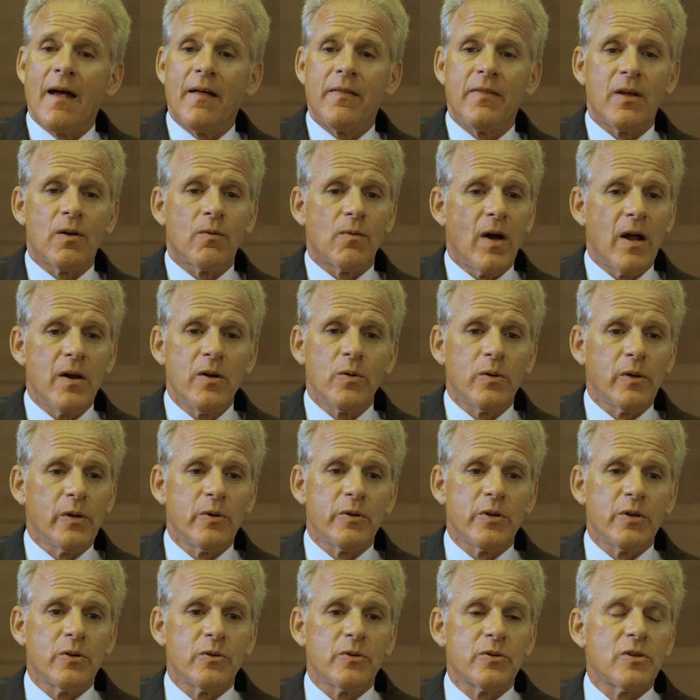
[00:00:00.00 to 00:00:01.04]
And the Iran nuclear
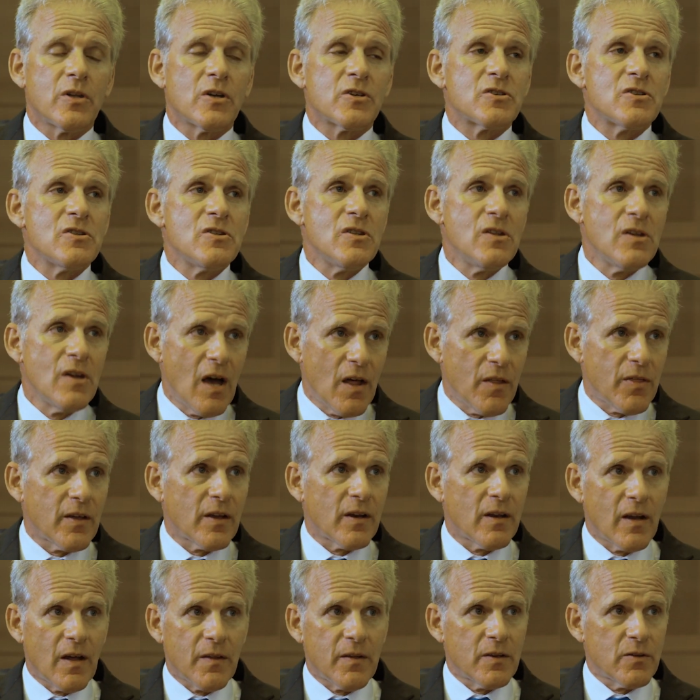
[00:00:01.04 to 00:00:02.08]
deal does
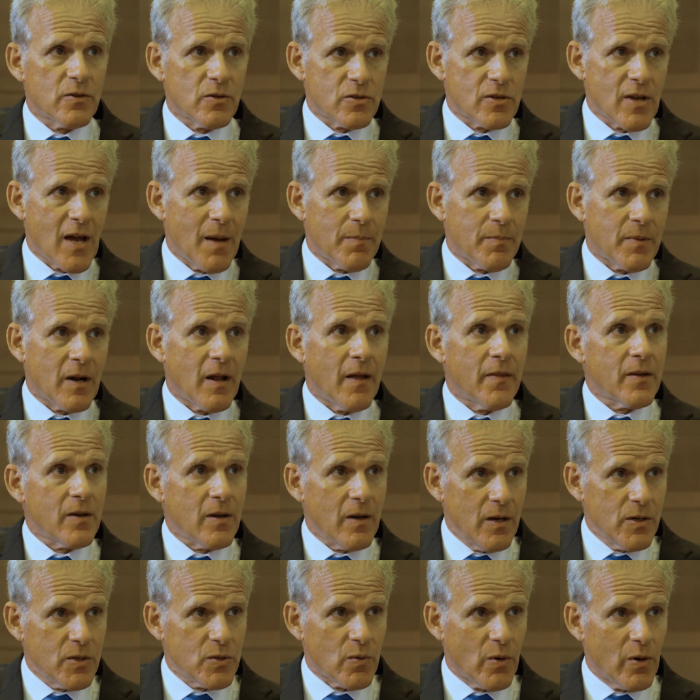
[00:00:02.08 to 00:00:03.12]
nothing to stop that. On the
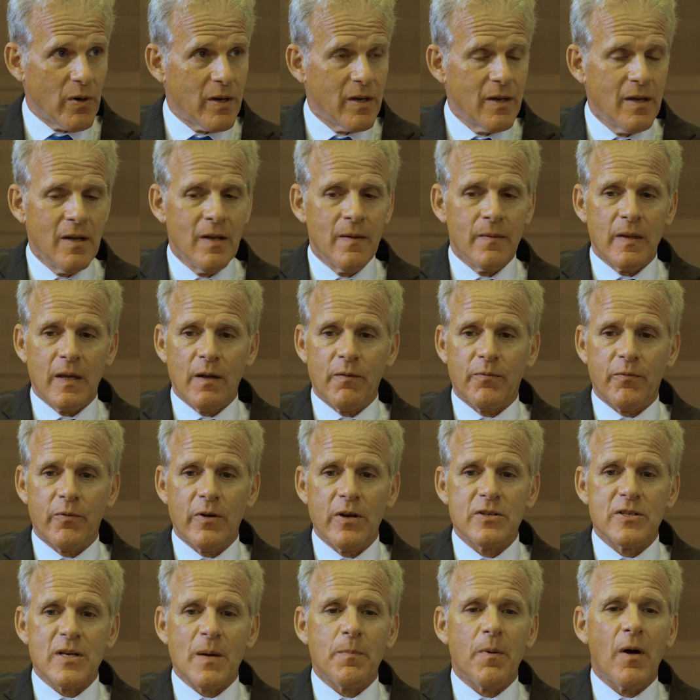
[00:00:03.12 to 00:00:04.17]
contrary, it
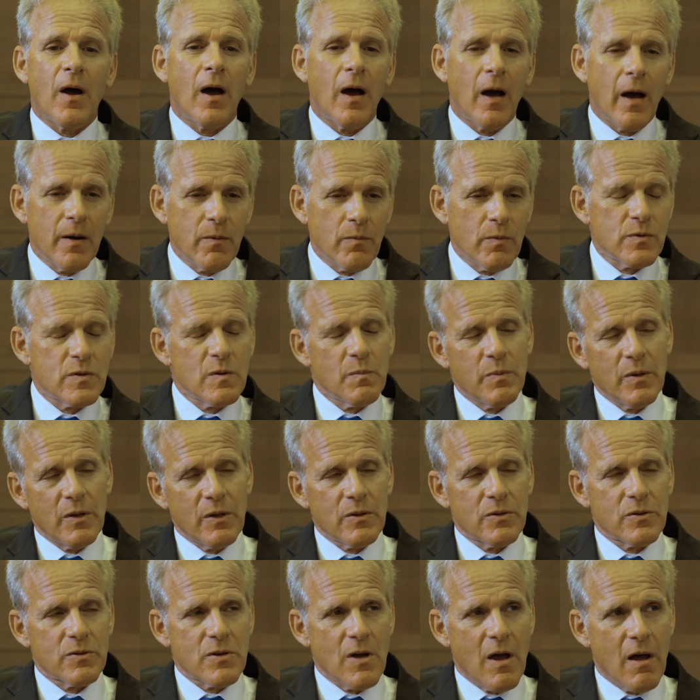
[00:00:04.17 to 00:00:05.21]
frees up hundreds of
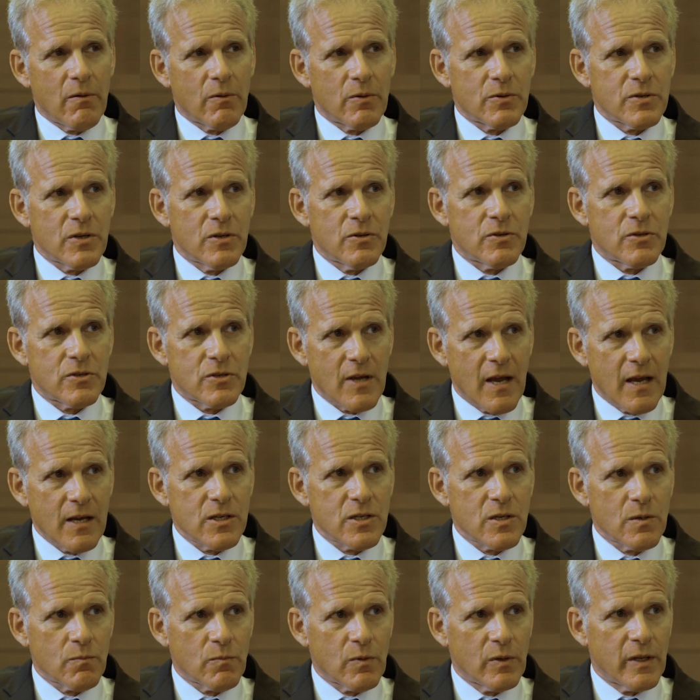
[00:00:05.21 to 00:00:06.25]
billions of dollars in
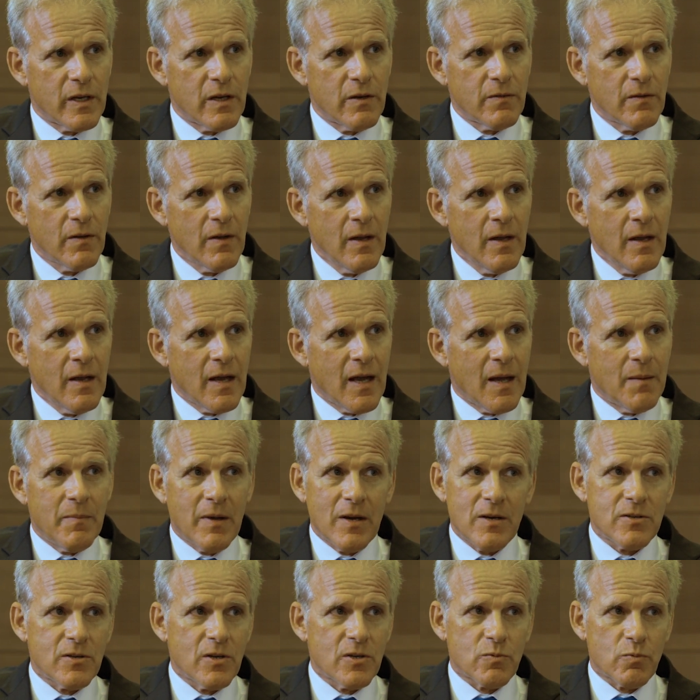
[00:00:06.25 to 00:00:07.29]
sanction release and
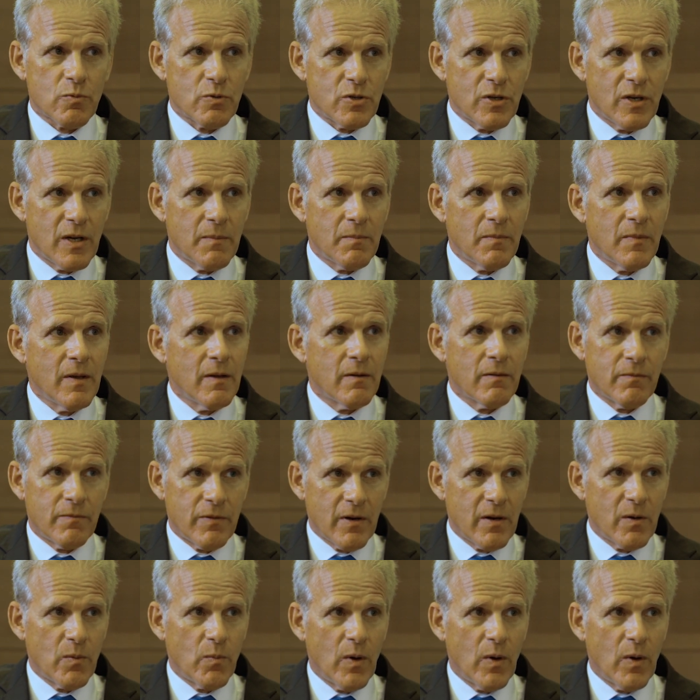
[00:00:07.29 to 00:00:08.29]
makes this regime very